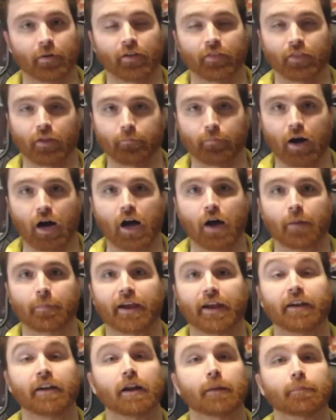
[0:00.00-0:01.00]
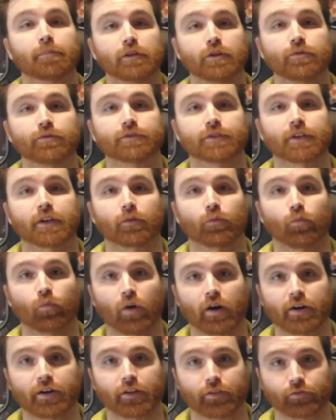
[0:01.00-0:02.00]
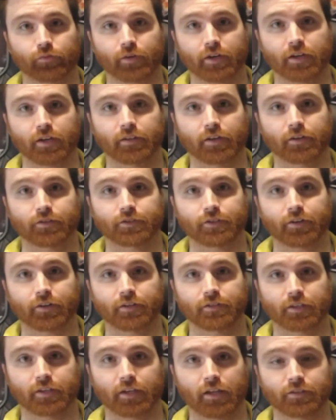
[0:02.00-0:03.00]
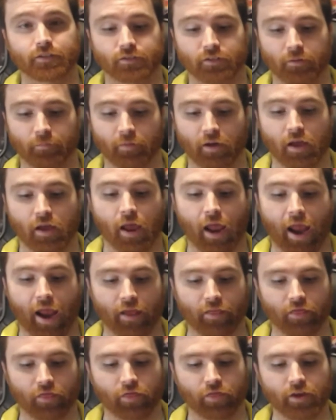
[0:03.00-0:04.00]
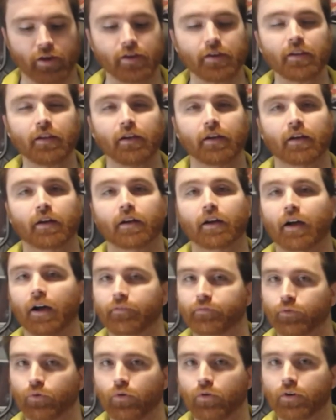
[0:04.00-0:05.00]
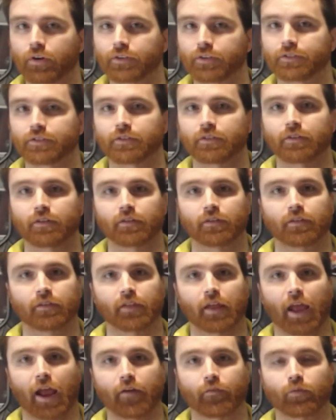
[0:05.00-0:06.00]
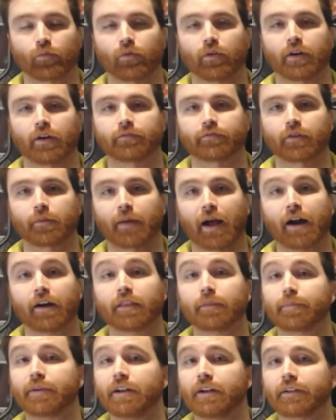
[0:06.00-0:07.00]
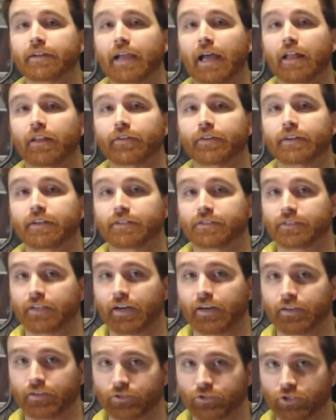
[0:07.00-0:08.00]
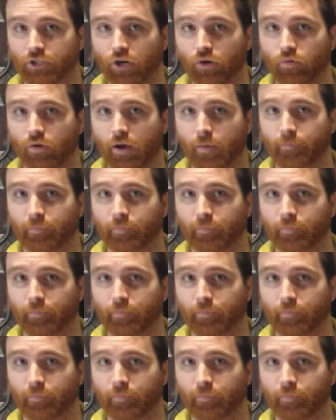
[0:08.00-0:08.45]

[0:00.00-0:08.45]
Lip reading: The Mob ended up losing 1-3 in their series against them, and then Of course, everyone from out of the peanut gallery decided to show up